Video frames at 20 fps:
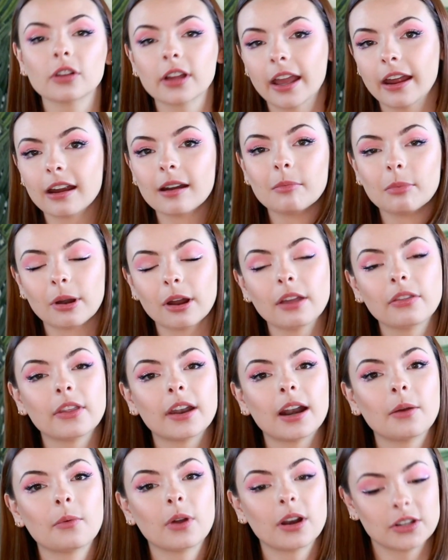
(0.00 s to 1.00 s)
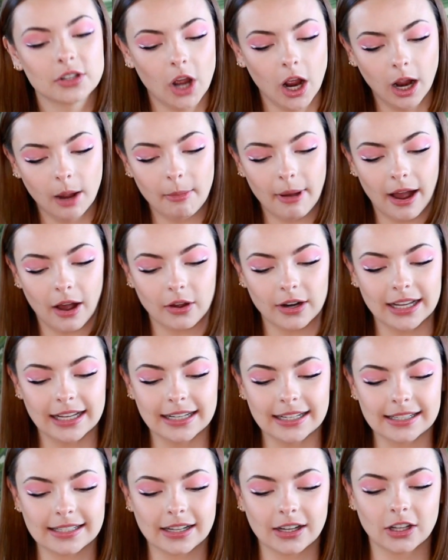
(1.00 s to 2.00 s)
care brand that I want to talk about
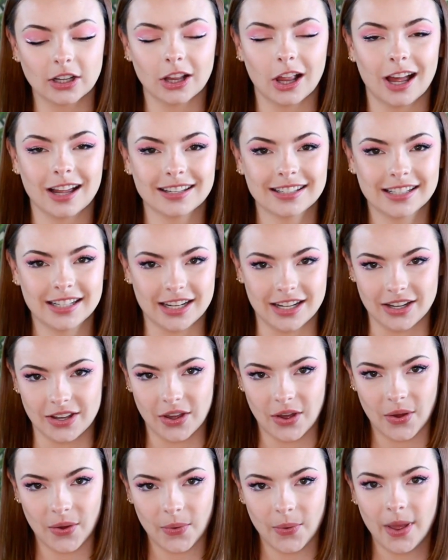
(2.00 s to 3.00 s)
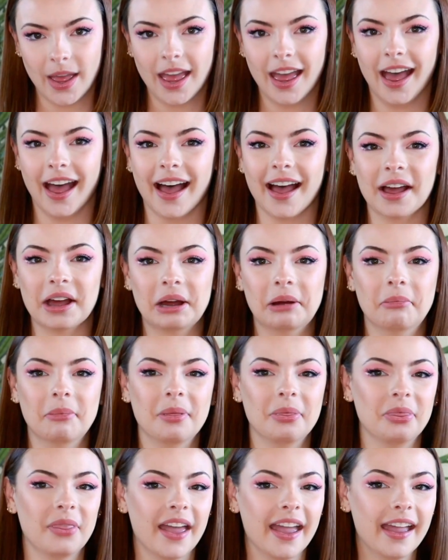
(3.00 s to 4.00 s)
is Gloss Tico.
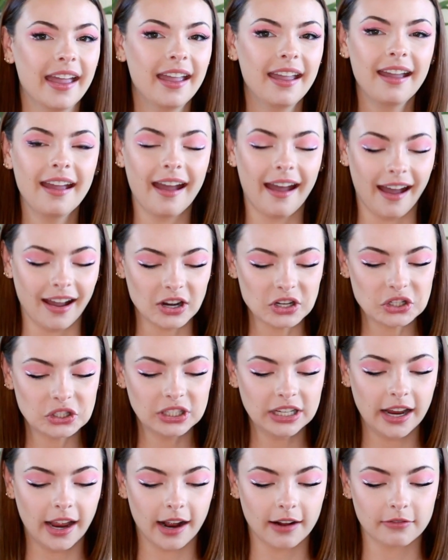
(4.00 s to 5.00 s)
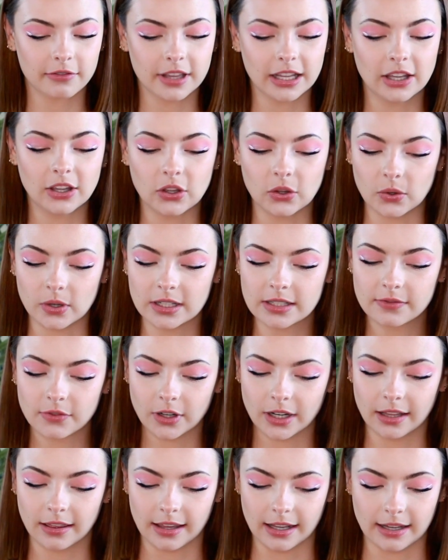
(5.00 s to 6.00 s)
They actually have the cutest
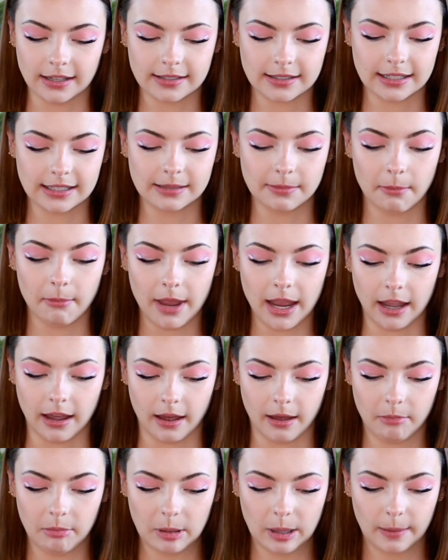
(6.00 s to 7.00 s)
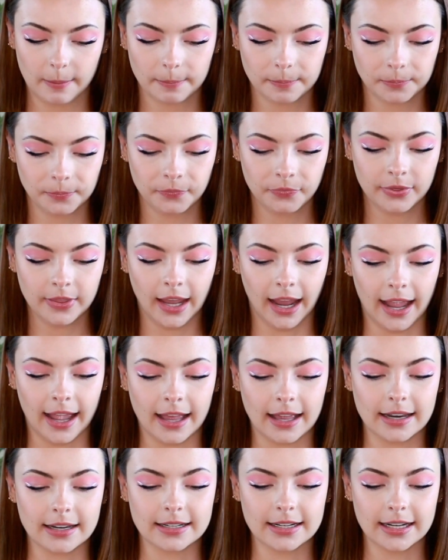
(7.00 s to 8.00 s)
freaking things. It's makeup
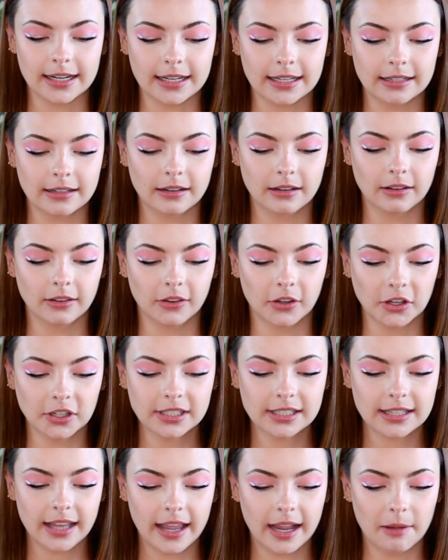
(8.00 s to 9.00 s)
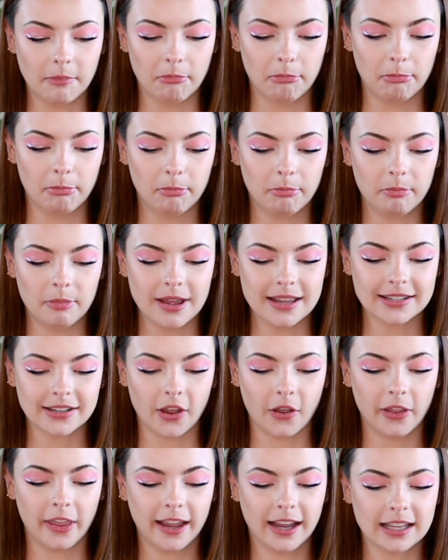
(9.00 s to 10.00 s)
and it looks like it's
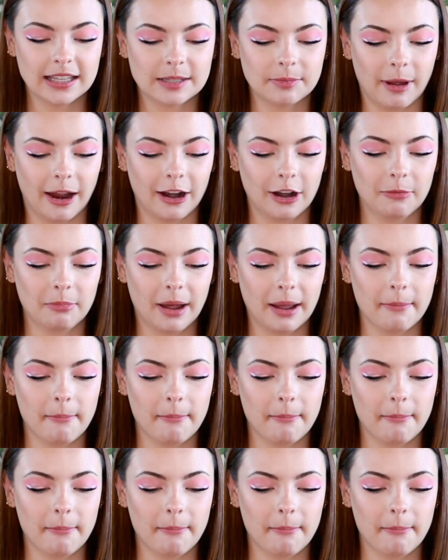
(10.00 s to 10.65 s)
all like inspired by